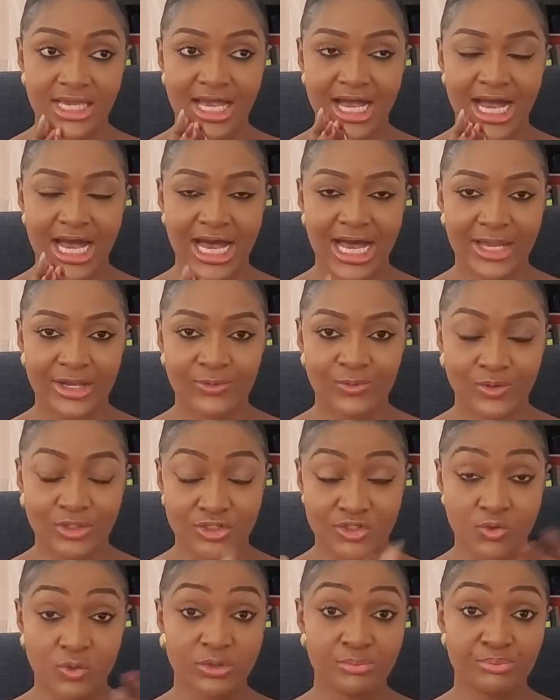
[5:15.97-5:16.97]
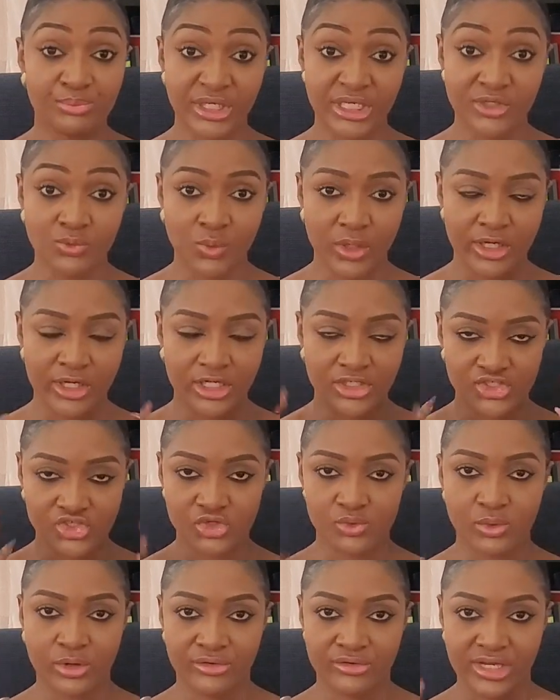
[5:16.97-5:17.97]
I was doing beadwork and
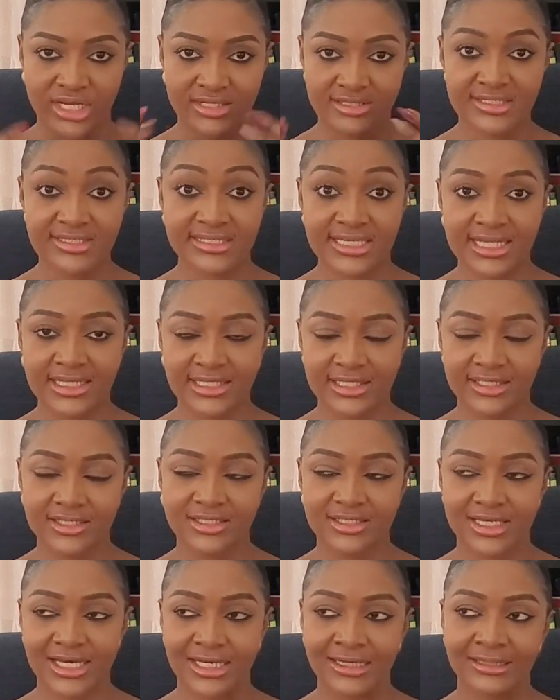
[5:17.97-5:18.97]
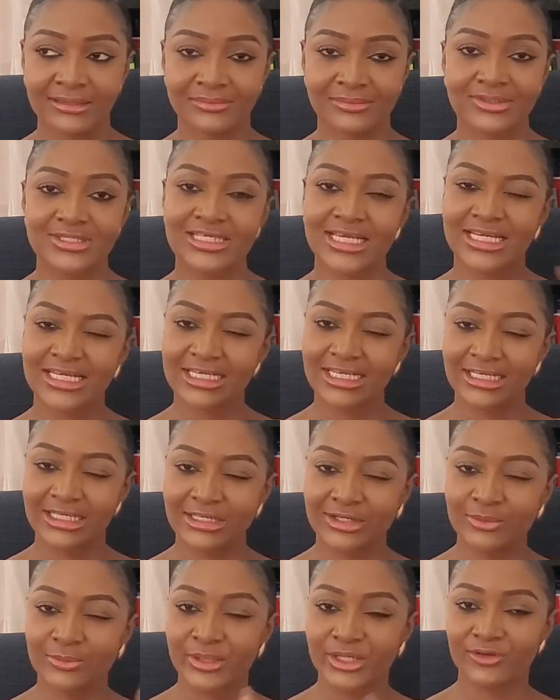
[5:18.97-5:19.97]
jewelry and selling, getting a
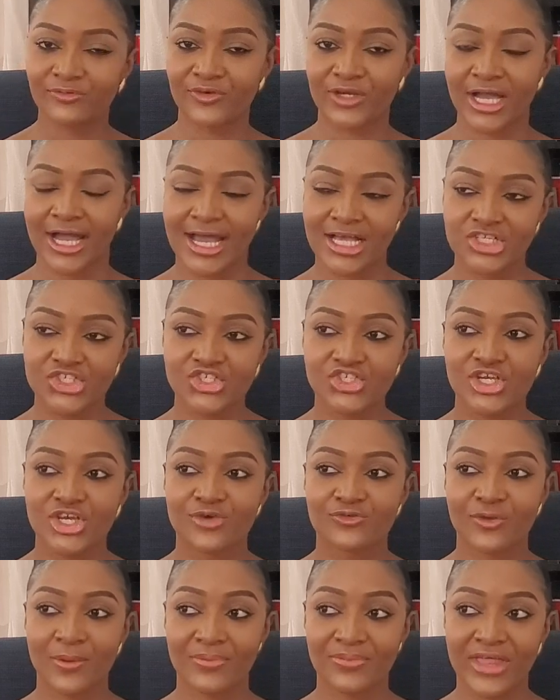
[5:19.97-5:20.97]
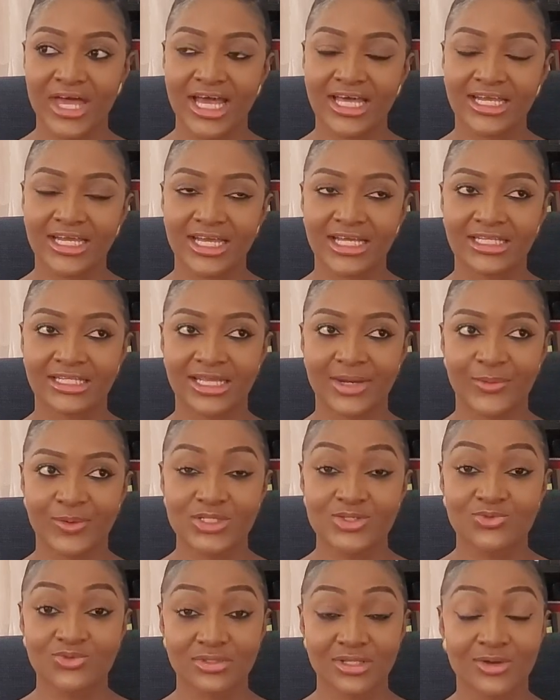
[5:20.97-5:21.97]
little bit of cash from that, and that
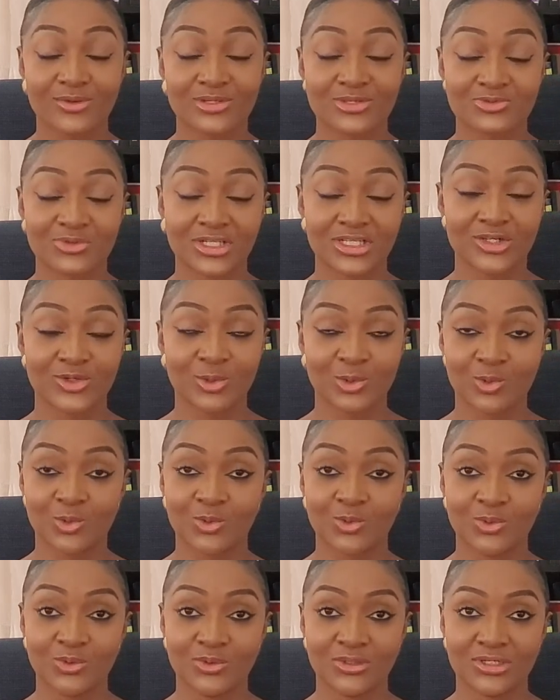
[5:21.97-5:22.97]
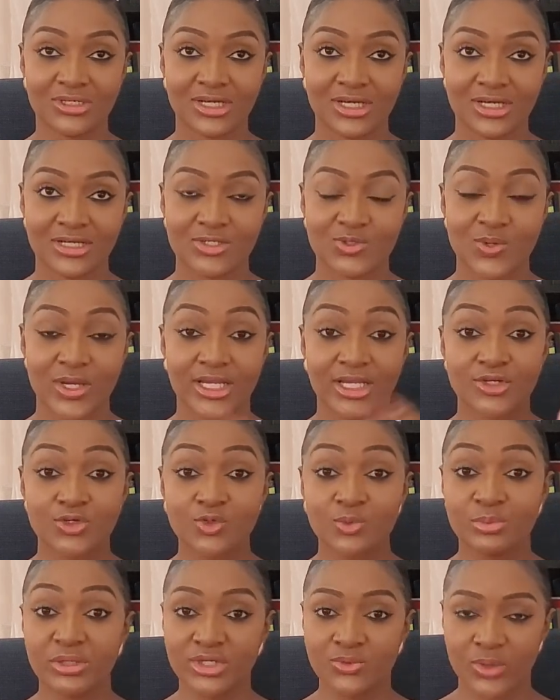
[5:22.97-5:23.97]
was really cool. So I can do
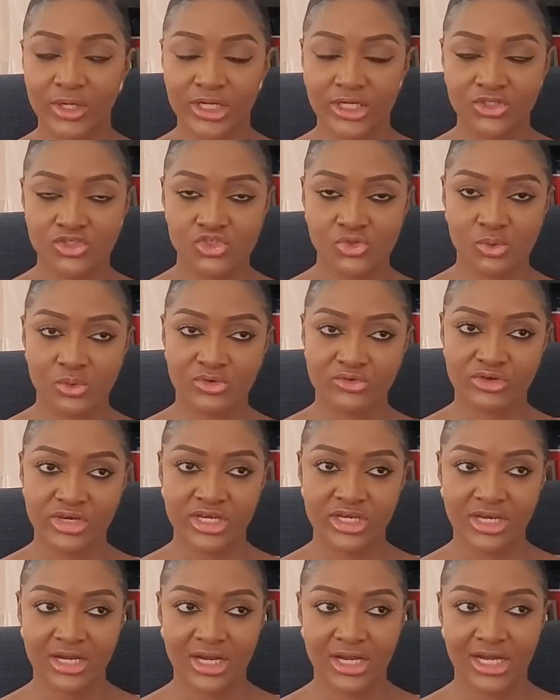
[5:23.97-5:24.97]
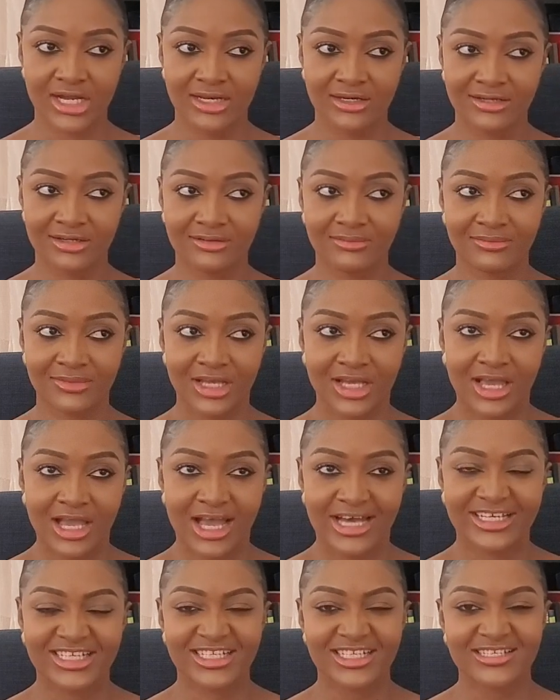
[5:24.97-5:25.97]
beadwork and jewelry.
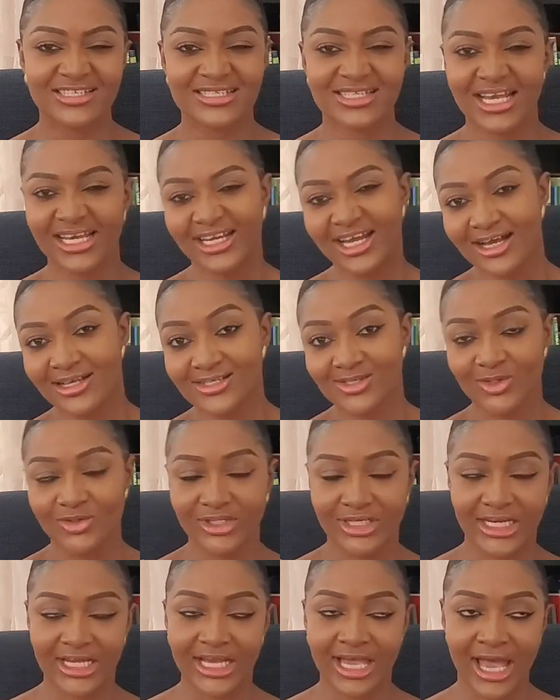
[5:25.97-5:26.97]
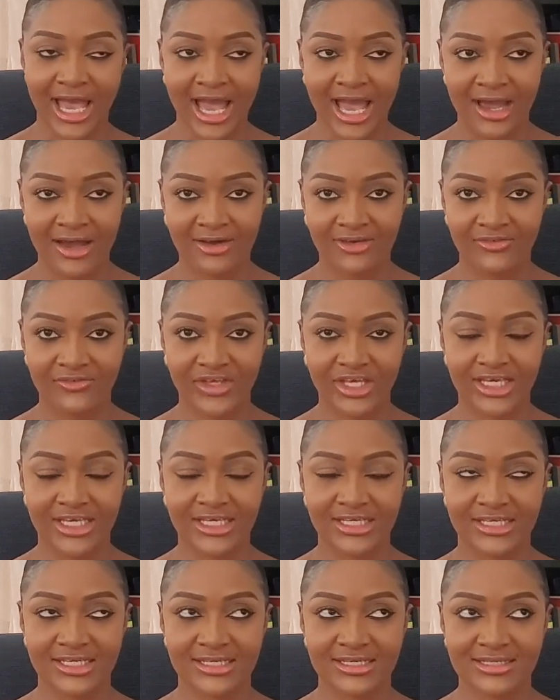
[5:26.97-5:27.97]
Another side hustle that I have
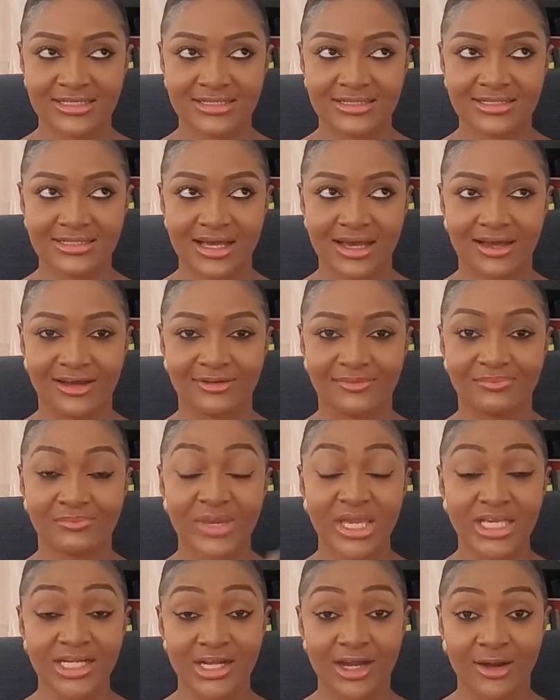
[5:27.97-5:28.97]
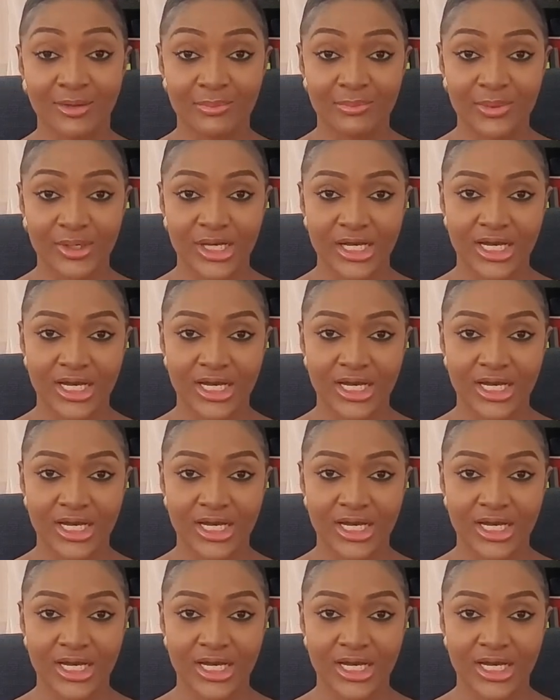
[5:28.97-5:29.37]
is makeup.